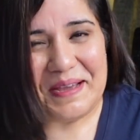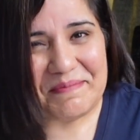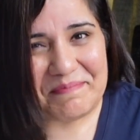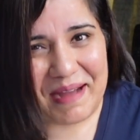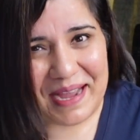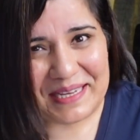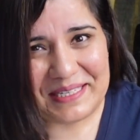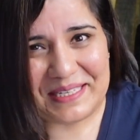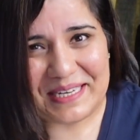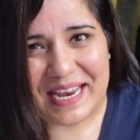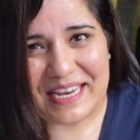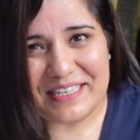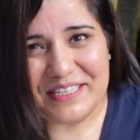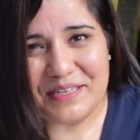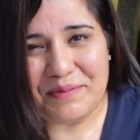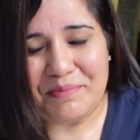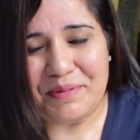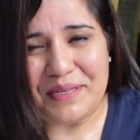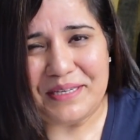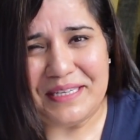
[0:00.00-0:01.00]
by
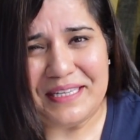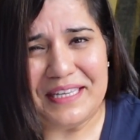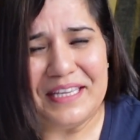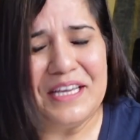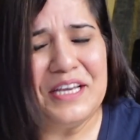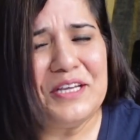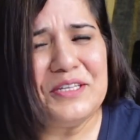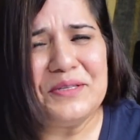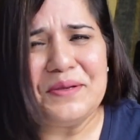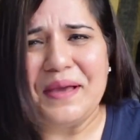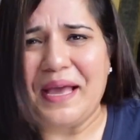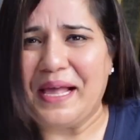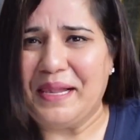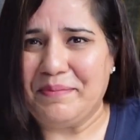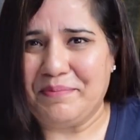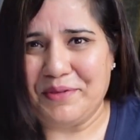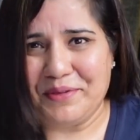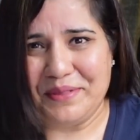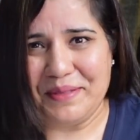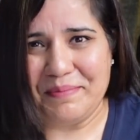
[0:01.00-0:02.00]
ChatGPT to
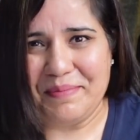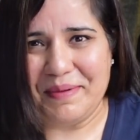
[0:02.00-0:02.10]
help you the